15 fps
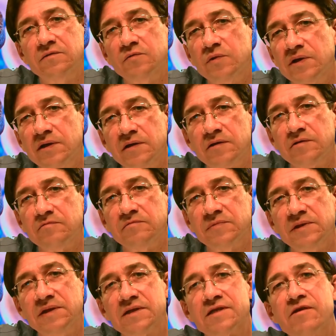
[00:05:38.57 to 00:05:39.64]
we're
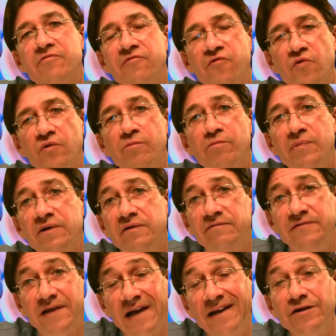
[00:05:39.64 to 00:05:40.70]
in some form
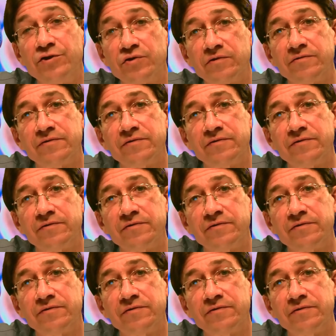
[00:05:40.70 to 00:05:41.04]
of danger.